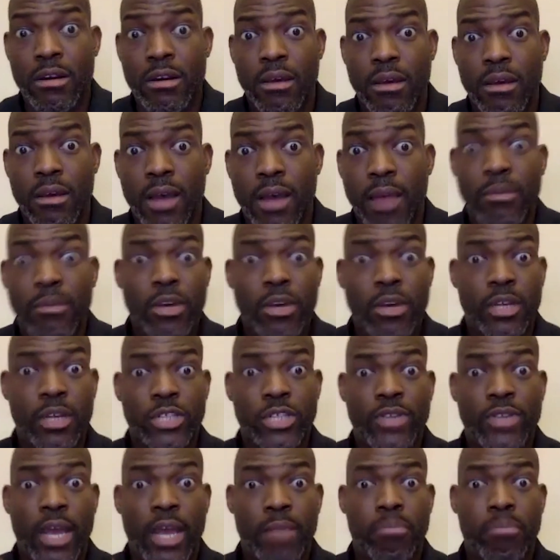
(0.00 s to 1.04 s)
I'm going to
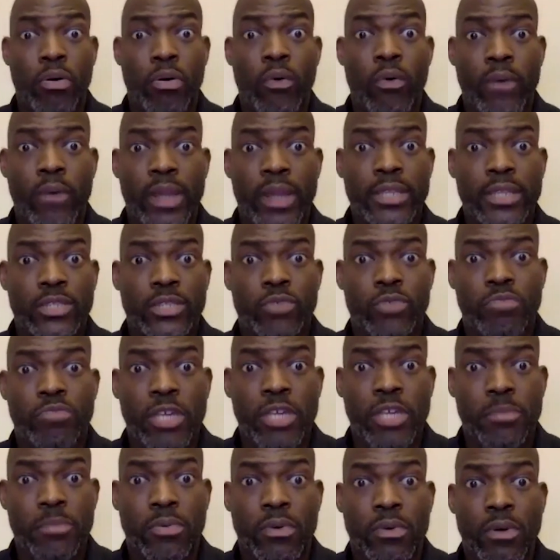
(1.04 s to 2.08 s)
try to pour into
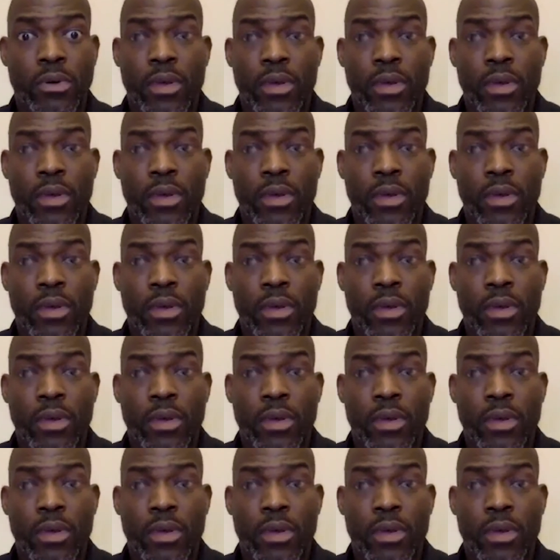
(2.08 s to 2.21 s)
people.